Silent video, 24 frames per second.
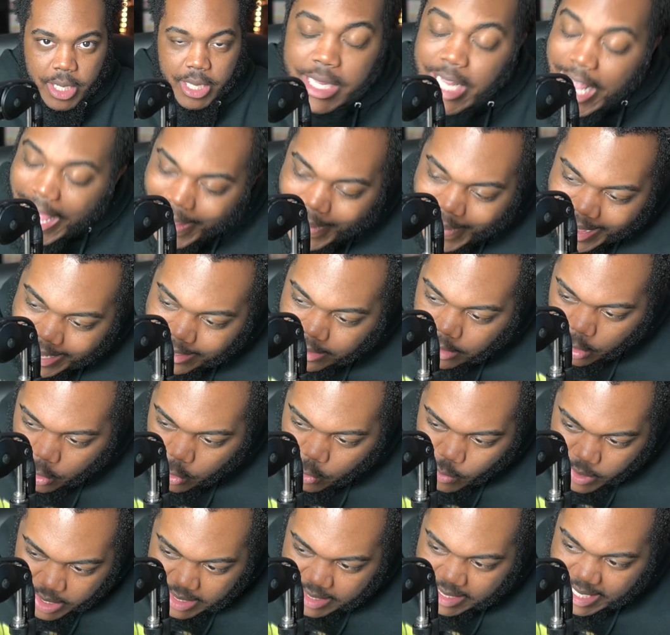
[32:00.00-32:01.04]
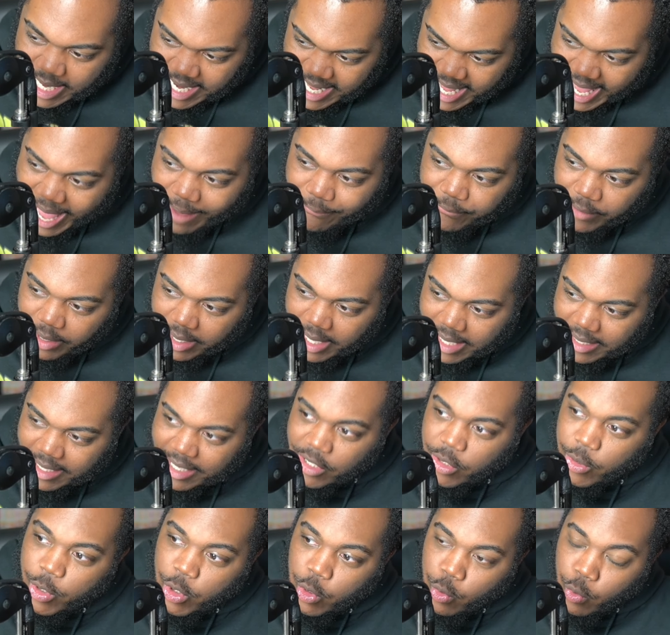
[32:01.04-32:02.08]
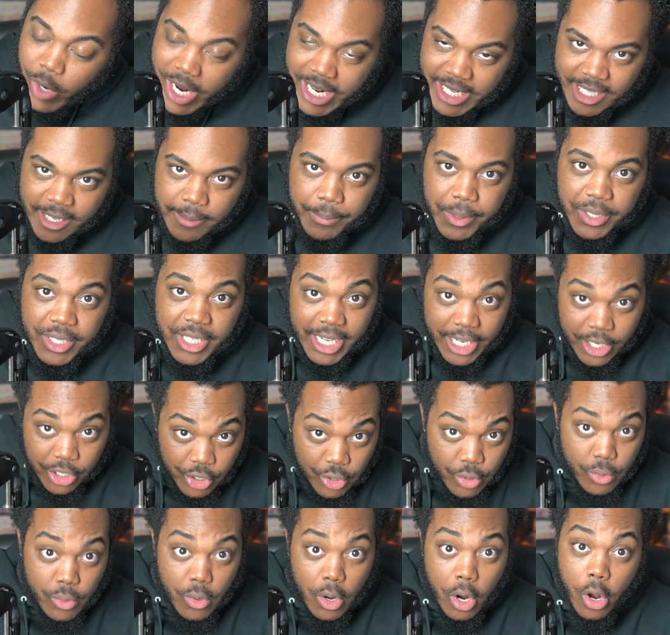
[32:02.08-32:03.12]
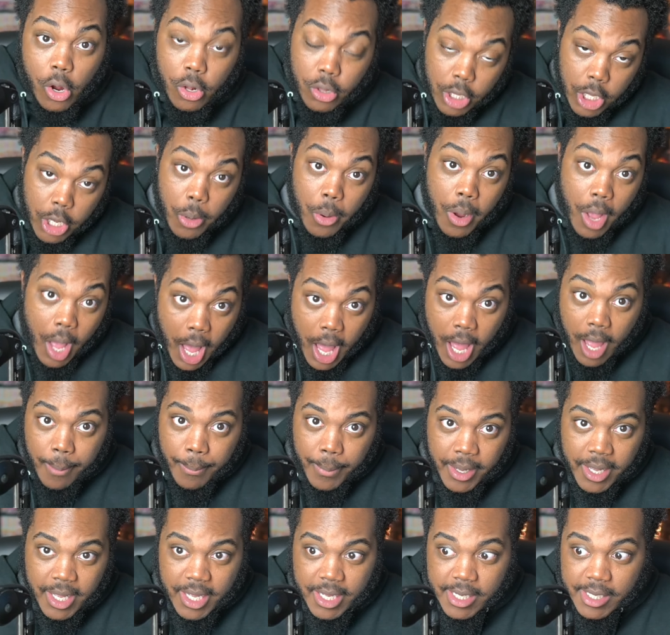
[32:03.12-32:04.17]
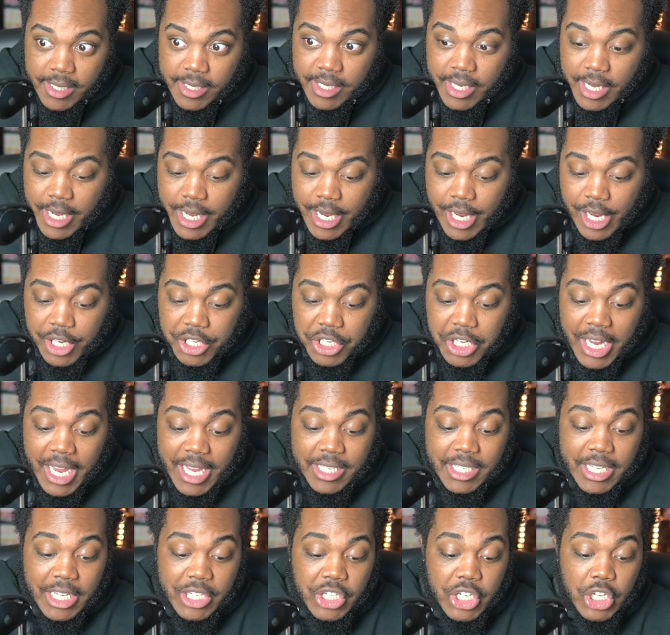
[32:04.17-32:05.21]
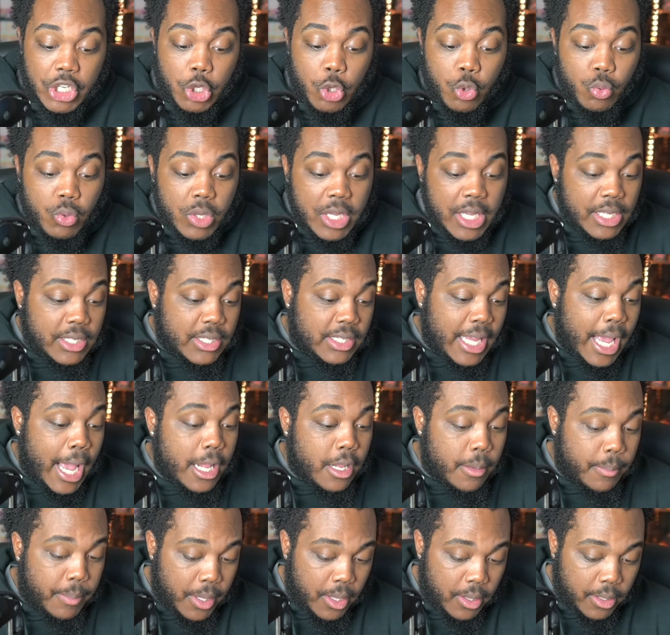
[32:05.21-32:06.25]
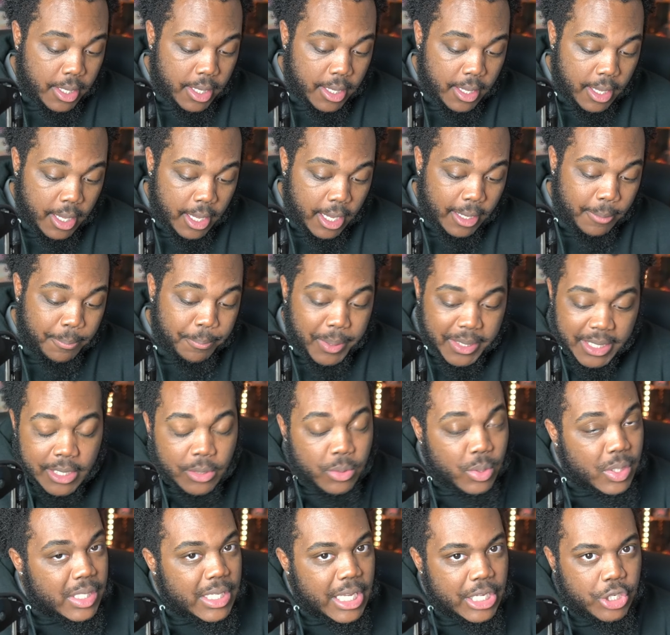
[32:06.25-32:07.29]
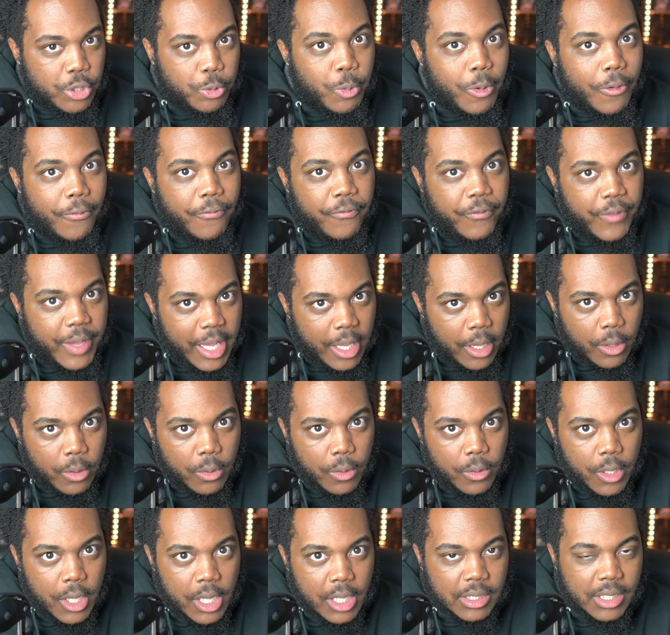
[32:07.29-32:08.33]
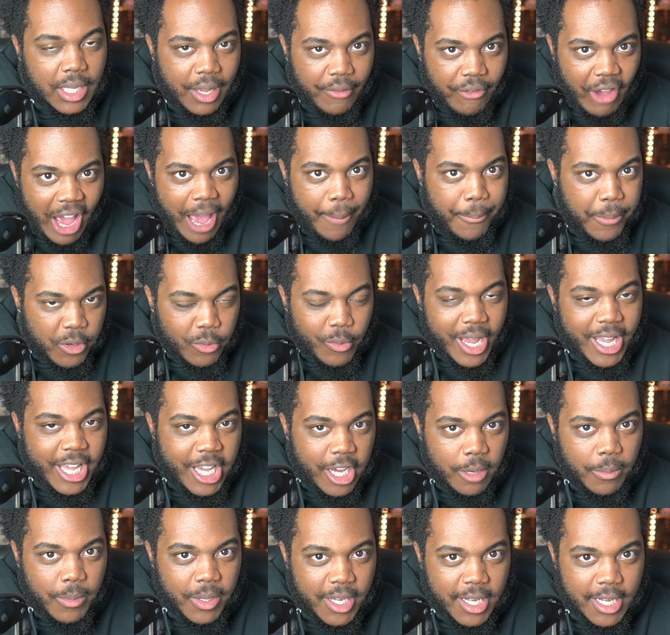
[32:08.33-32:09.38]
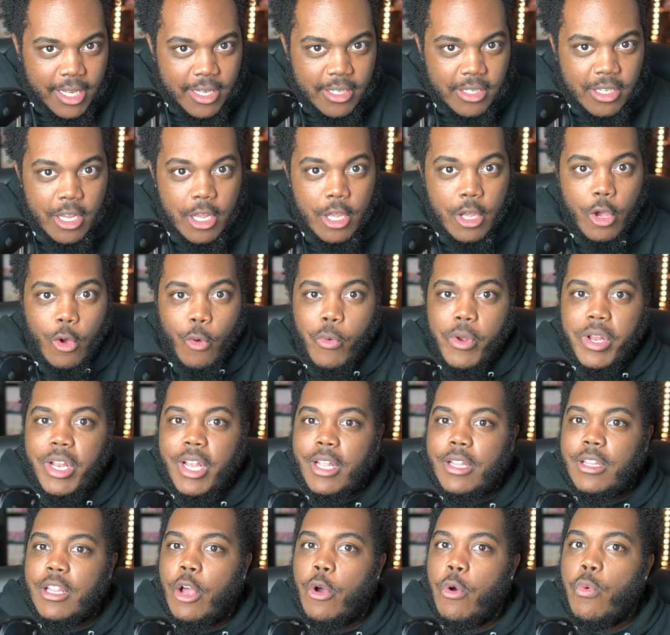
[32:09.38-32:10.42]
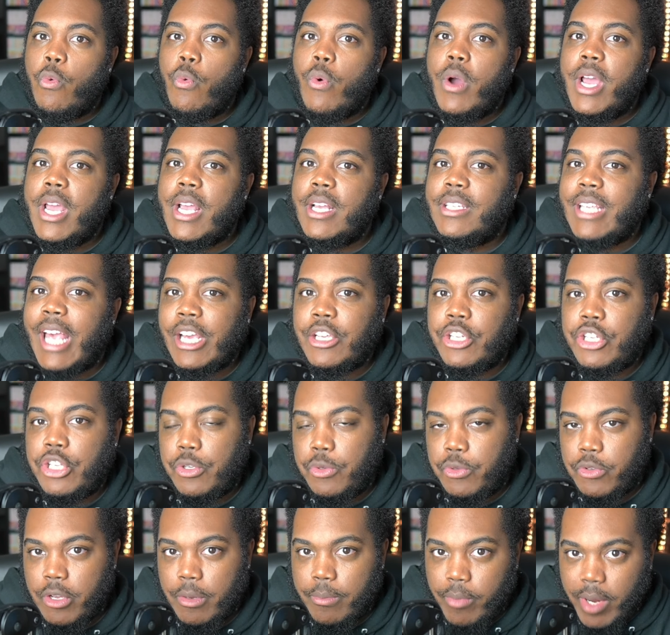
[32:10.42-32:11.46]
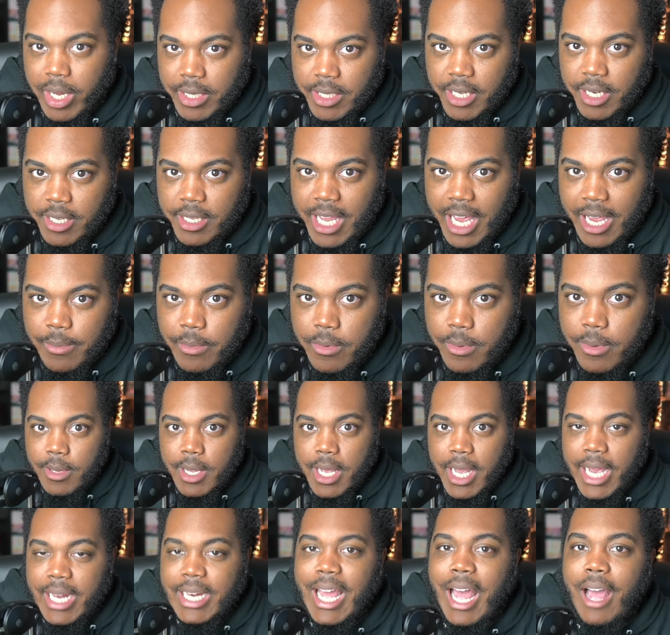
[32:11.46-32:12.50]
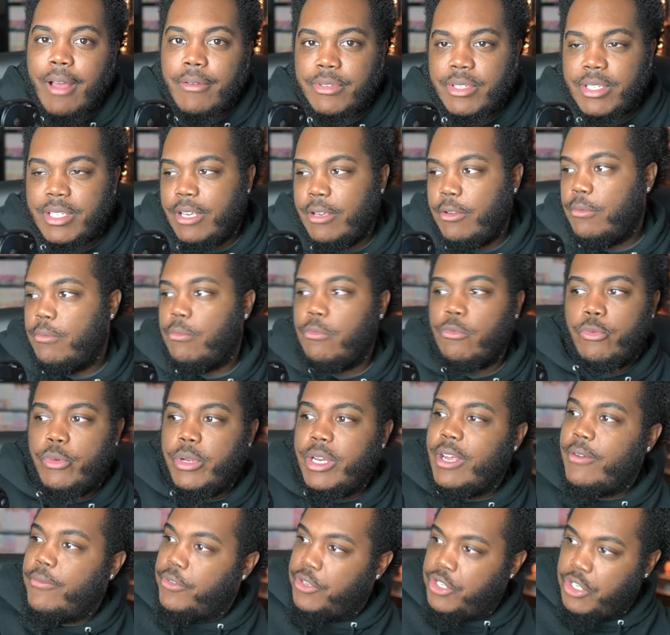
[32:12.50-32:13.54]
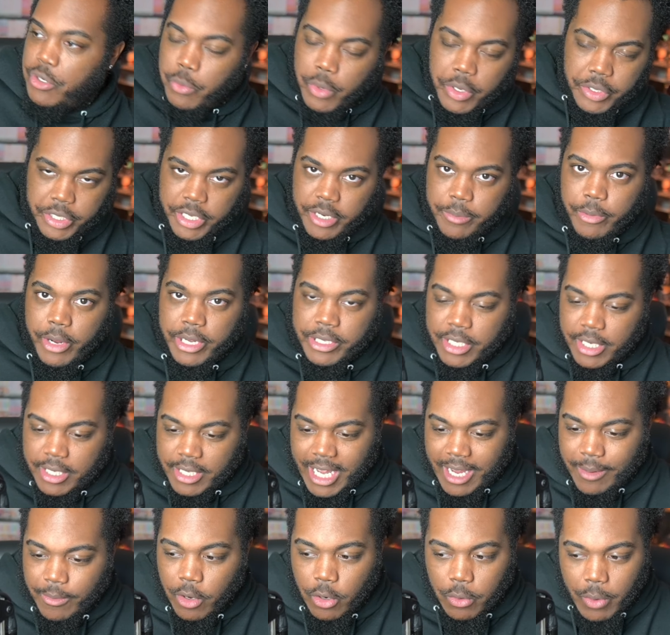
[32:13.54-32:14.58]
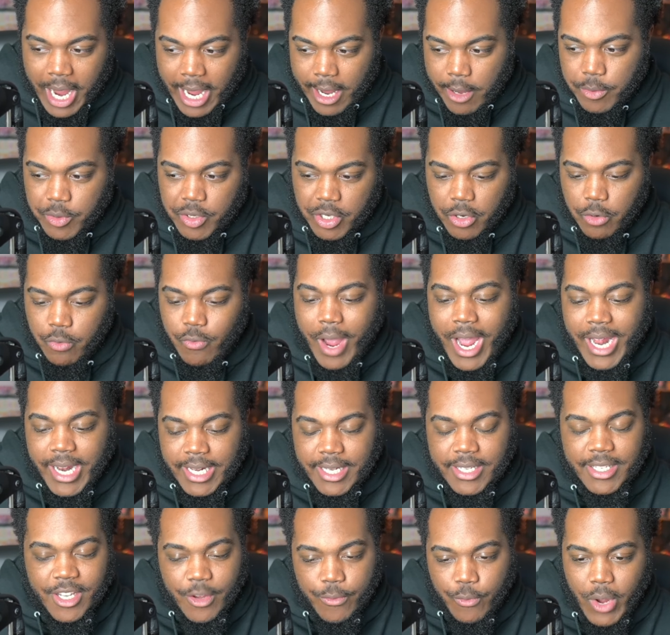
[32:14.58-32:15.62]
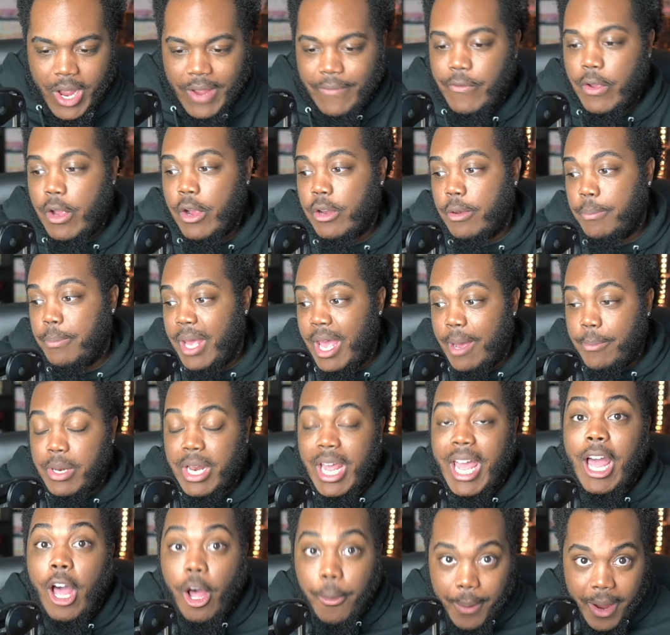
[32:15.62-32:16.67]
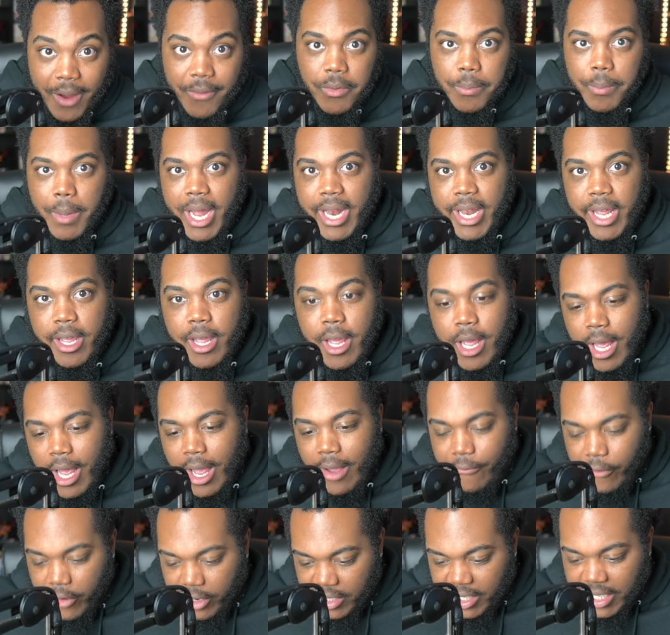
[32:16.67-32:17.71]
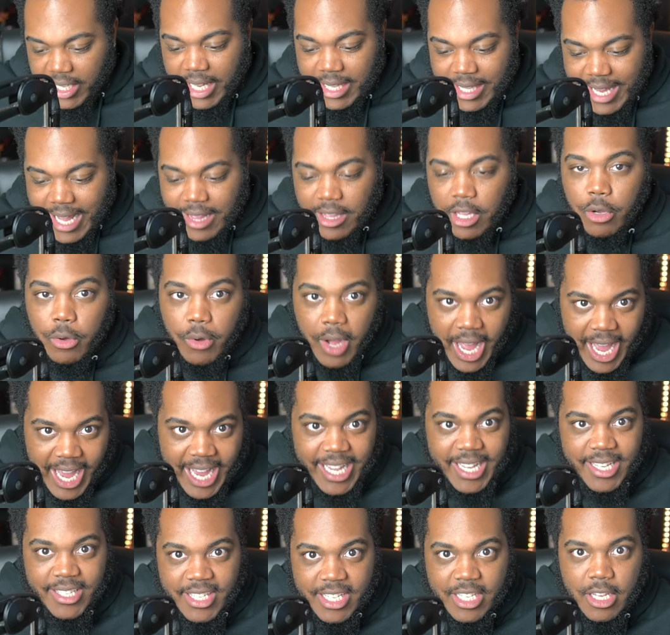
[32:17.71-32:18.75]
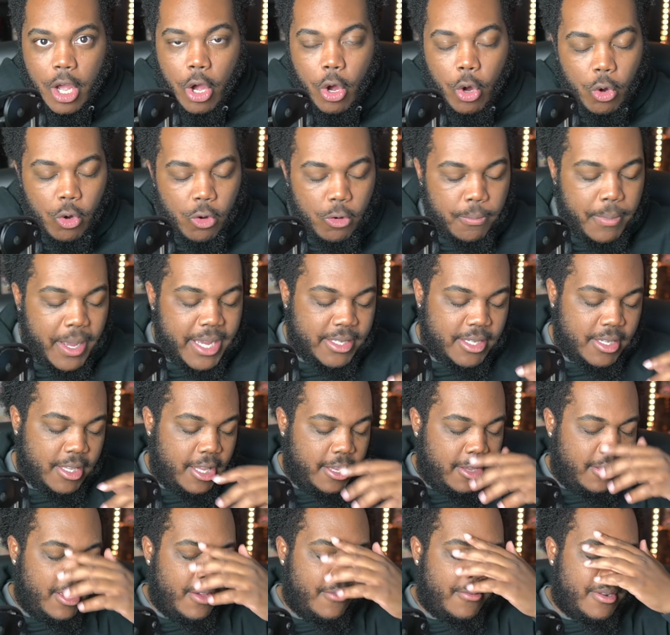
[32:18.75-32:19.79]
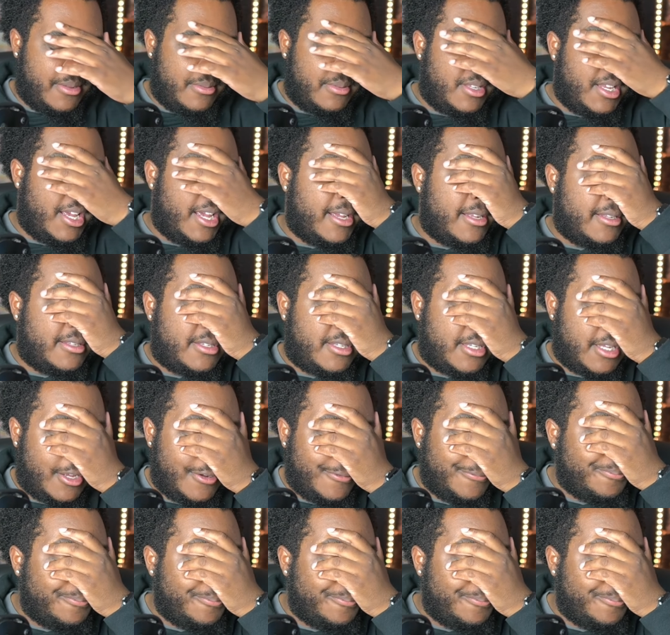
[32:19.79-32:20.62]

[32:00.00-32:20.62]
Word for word: Now, I do want to say that I feel like this was wasted potential earlier on because she has such a unique stand ability, but this was such a reveal to have happened right here because we didn't know what exactly she was going to bring to the table. And obviously, whatever she was going to bring to the table, Araki was going to write in some way for her to be able to help everybody and for us to get that little ace in the hole, basically. You get what I'm saying? So,